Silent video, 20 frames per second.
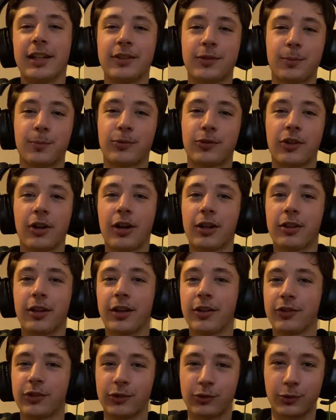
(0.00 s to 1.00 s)

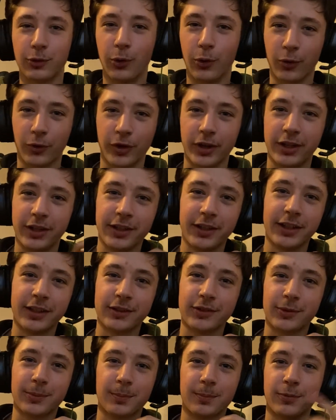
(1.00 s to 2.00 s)
stylized, it's gory,
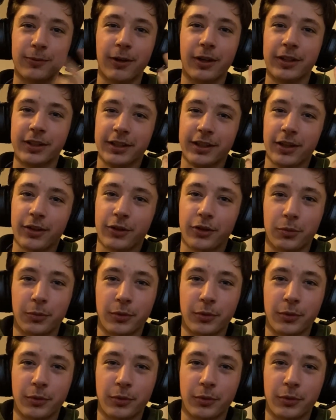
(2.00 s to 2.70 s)
it's funny. I don't know what